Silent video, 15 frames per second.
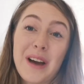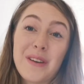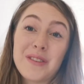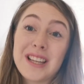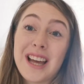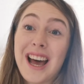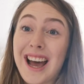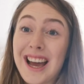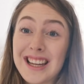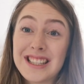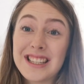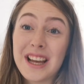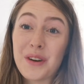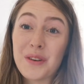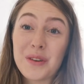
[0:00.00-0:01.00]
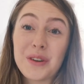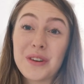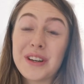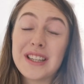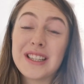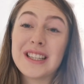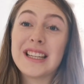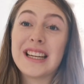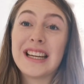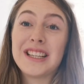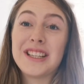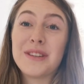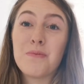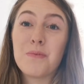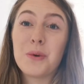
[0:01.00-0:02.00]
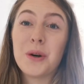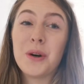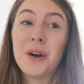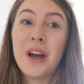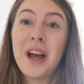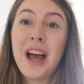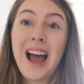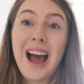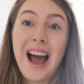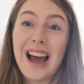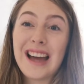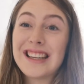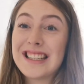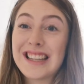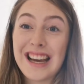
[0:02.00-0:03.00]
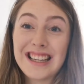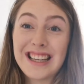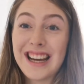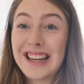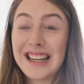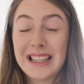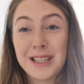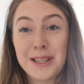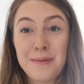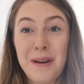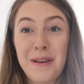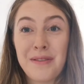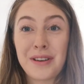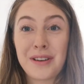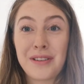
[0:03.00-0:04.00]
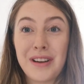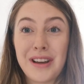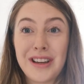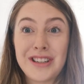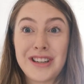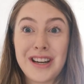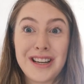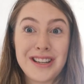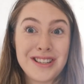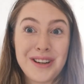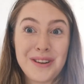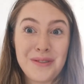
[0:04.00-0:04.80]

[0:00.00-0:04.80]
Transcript: I was hard set on going into teaching, but I decided I needed a bit of a career change.